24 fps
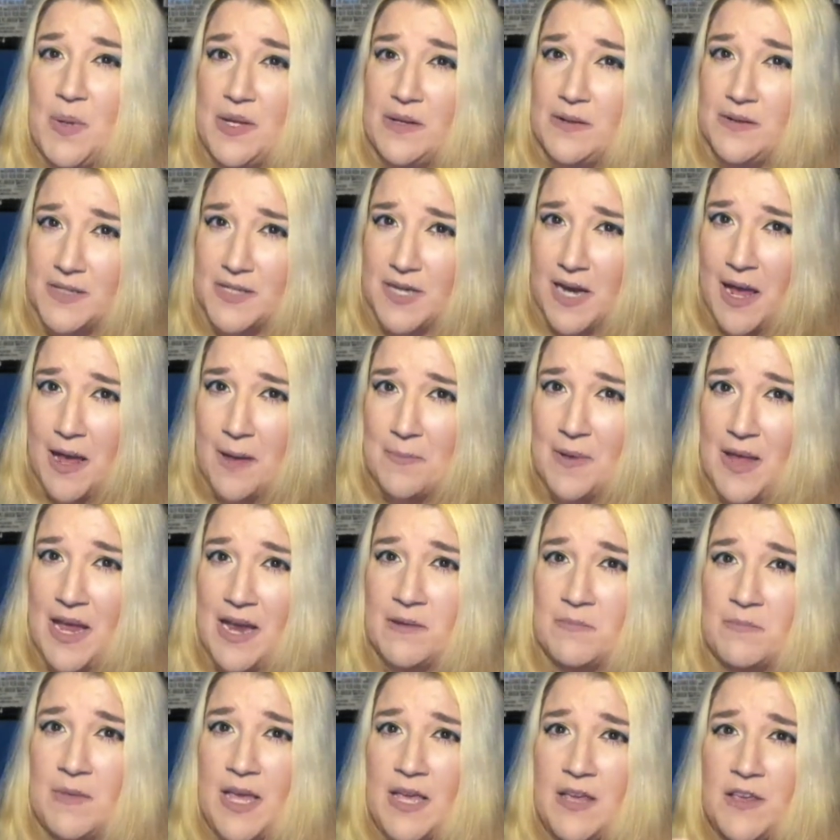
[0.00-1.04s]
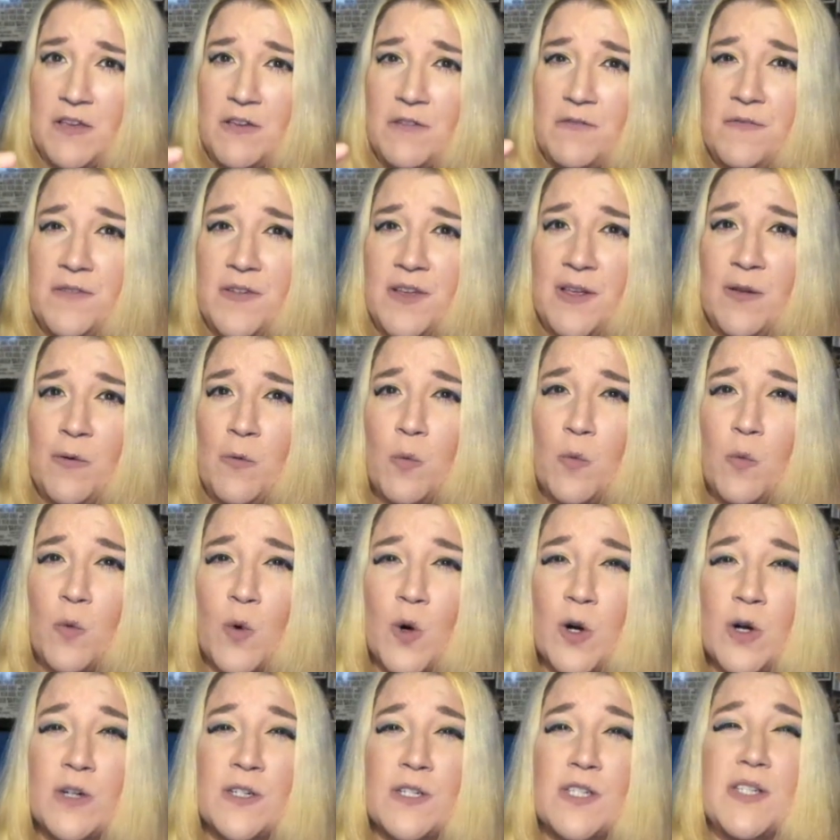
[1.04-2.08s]
build up and make you feel
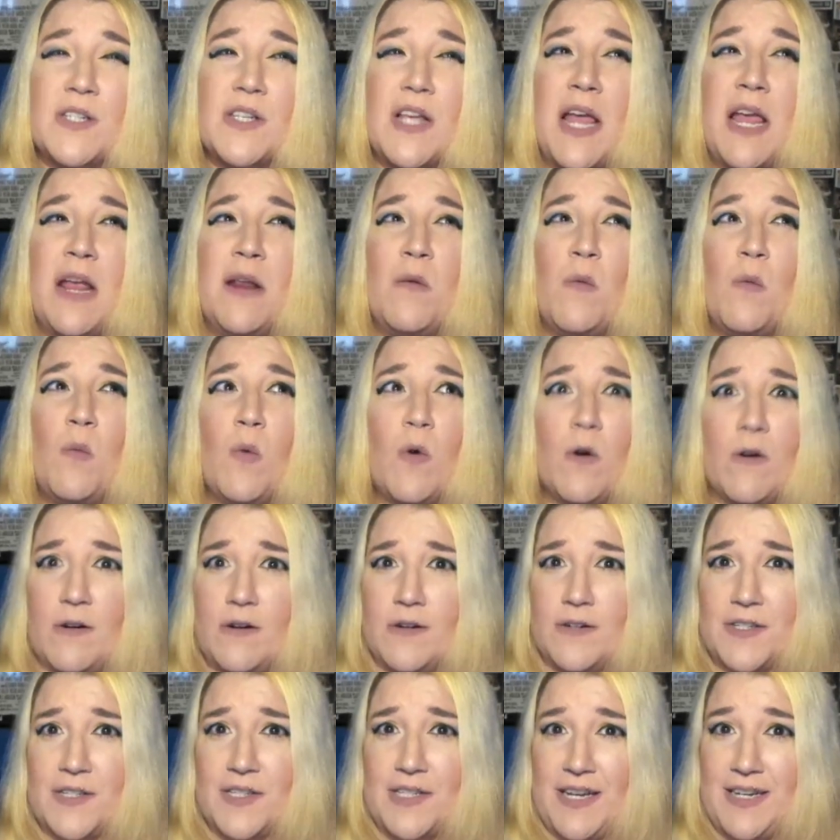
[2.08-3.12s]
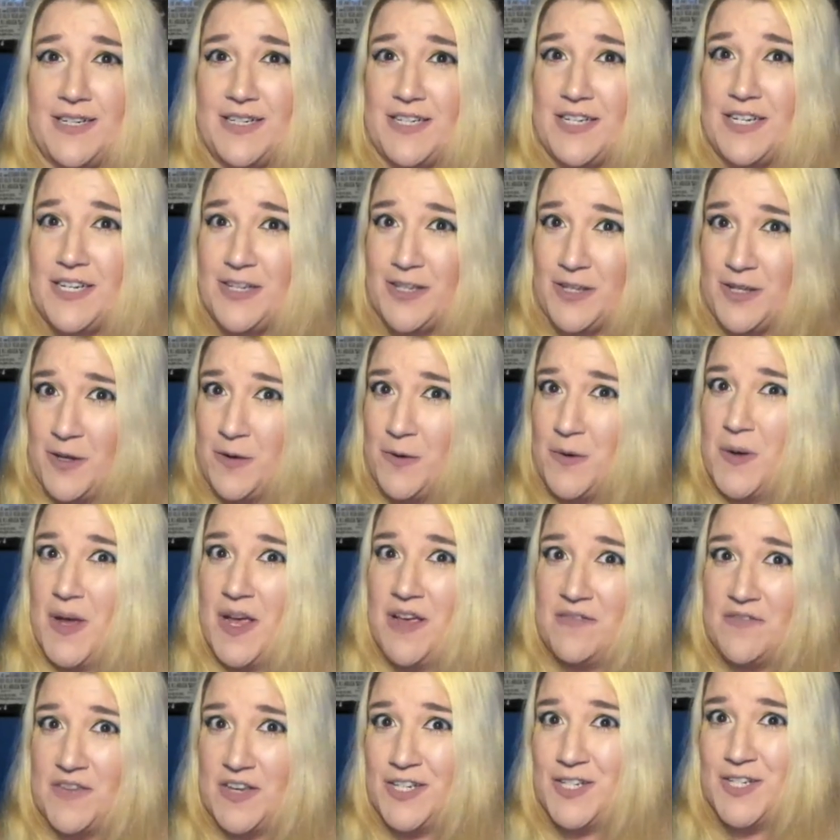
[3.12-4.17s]
worse and worse until you
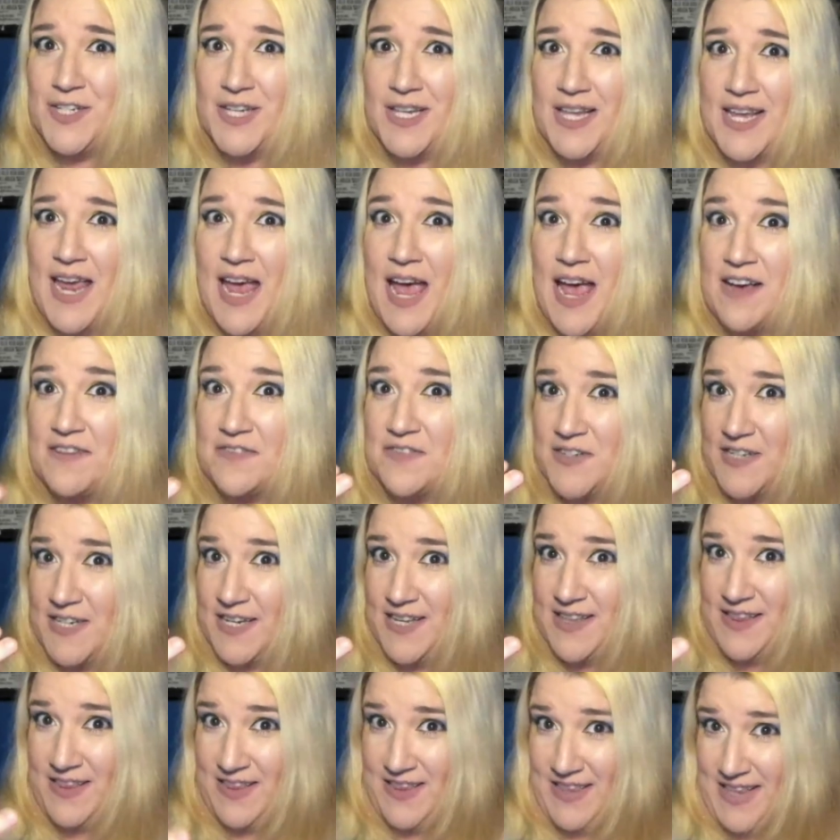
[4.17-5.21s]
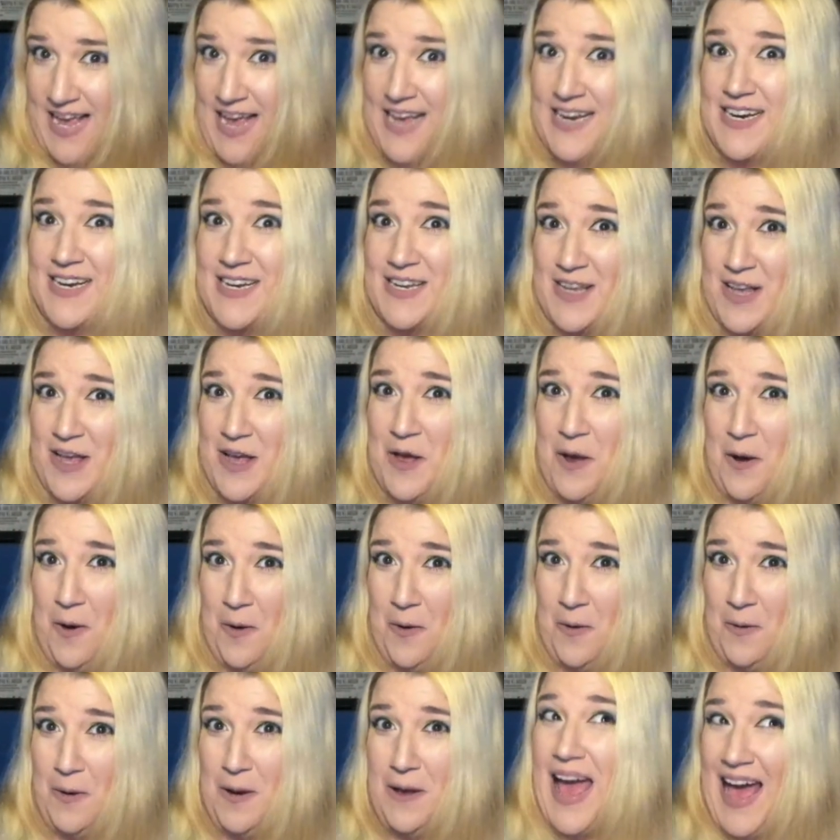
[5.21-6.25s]
eventually have to let it
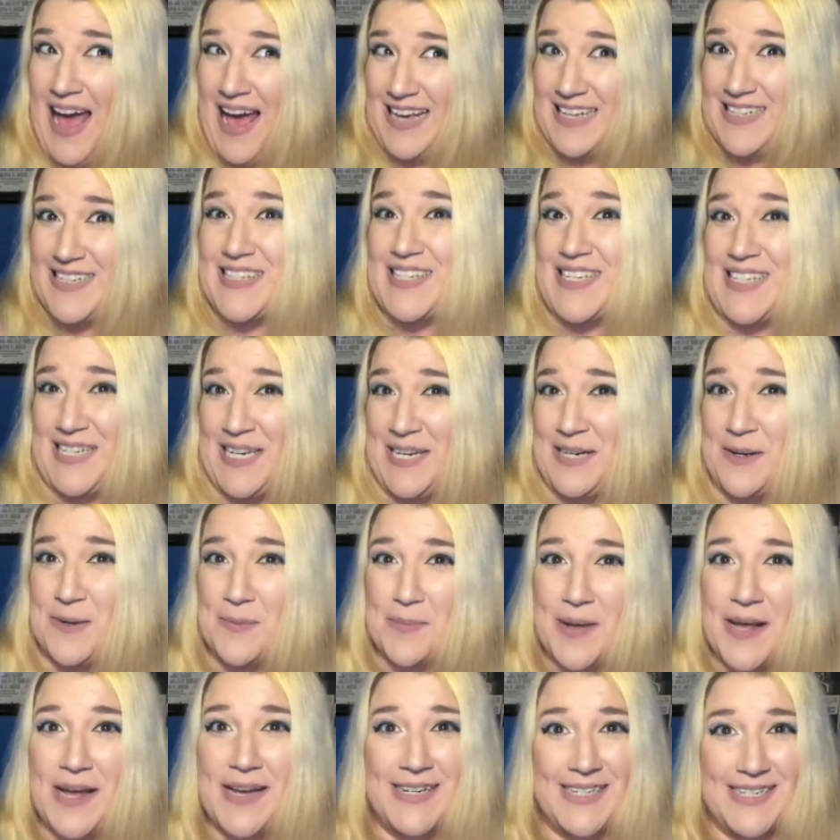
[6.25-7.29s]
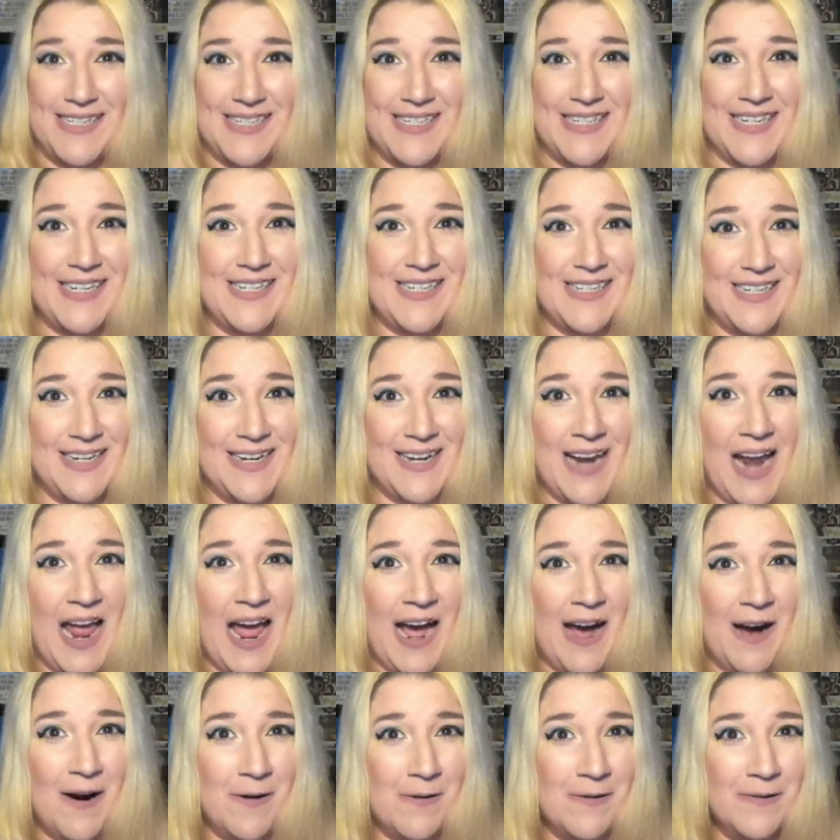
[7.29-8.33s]
go. Accidental pun intended
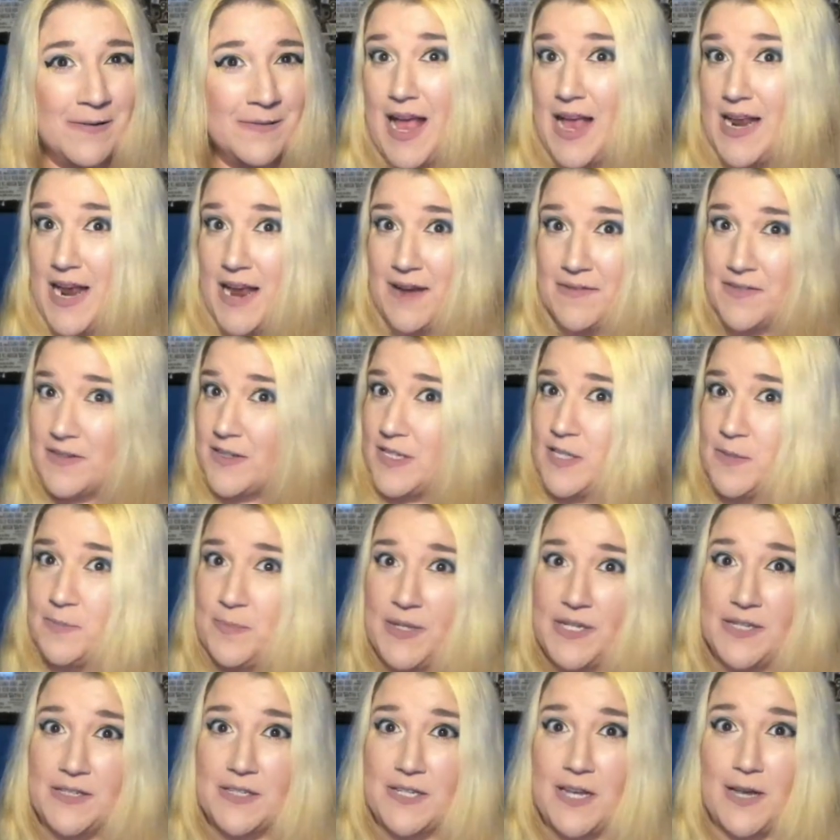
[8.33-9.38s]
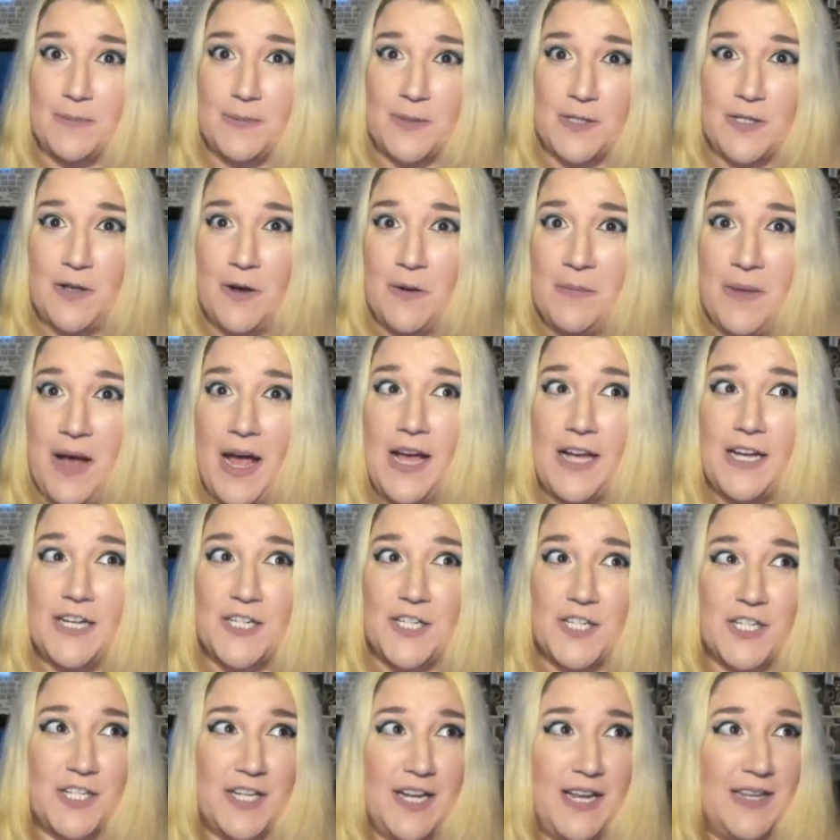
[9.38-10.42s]
now. And after it's built up so
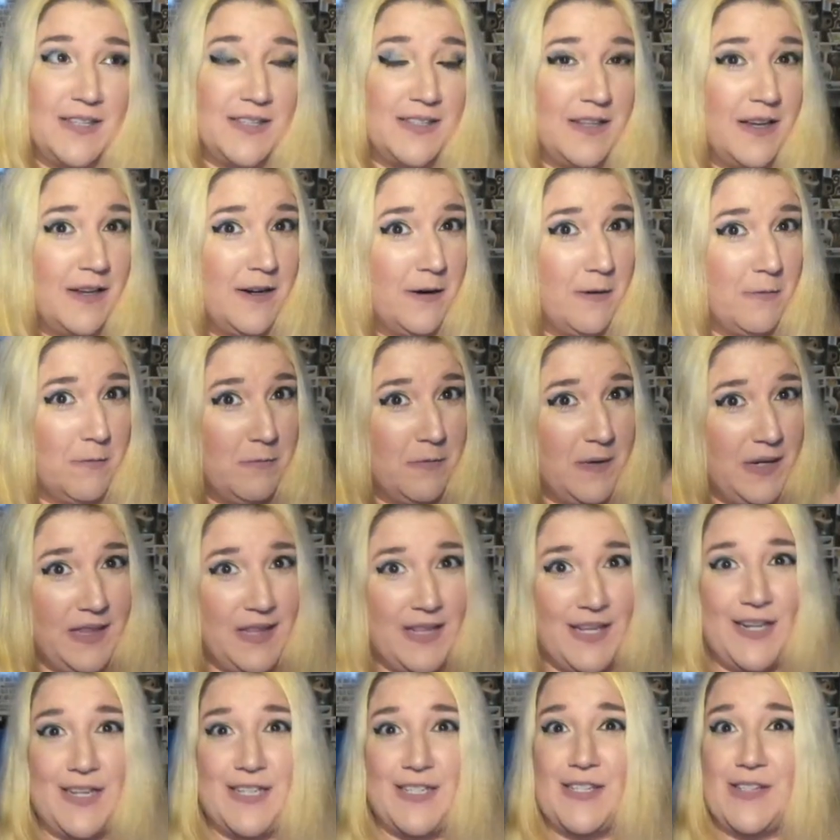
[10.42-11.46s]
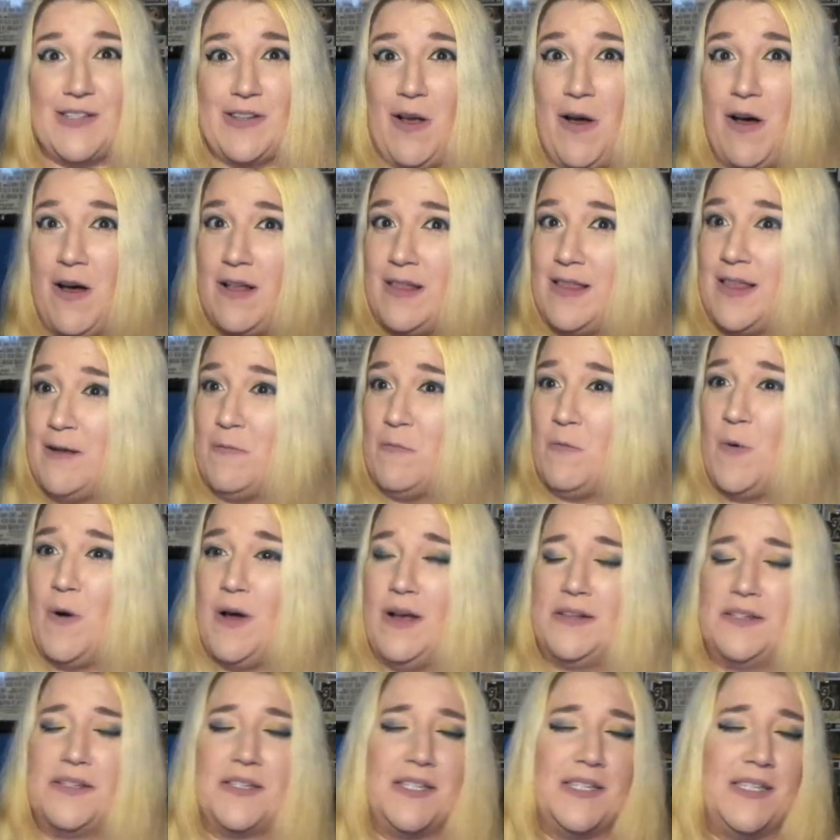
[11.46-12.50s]
much, it's gonna release all at
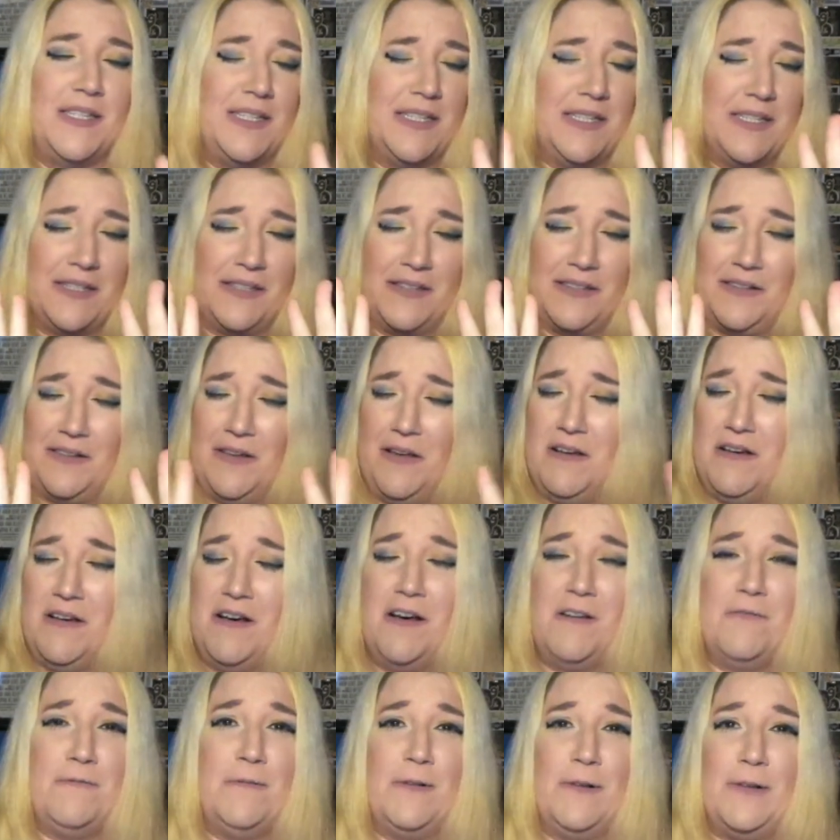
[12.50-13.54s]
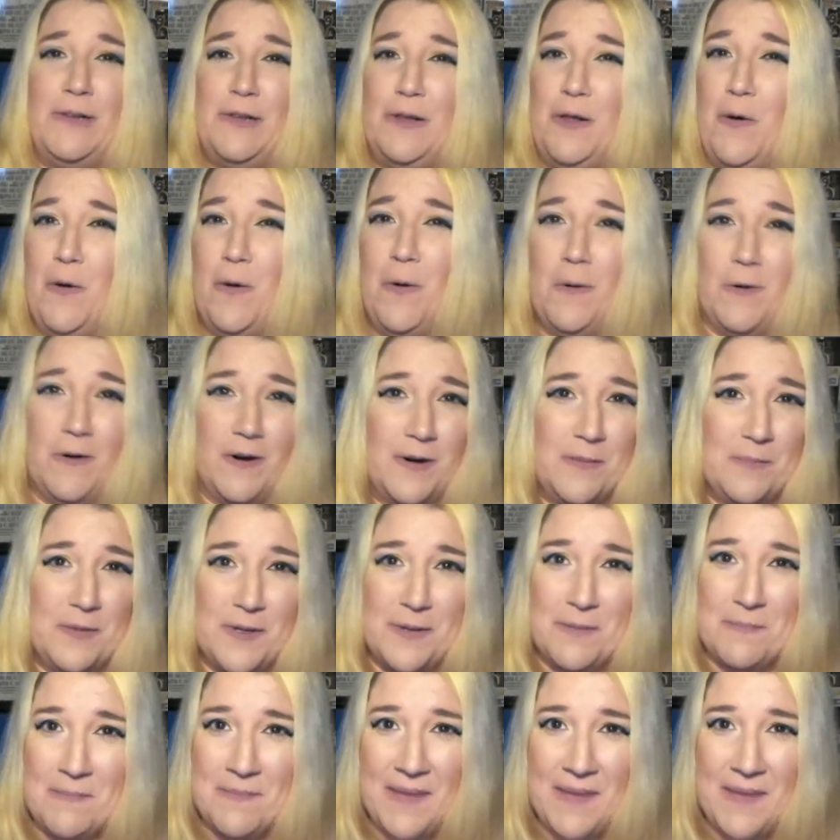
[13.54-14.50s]
once in this awful, horrible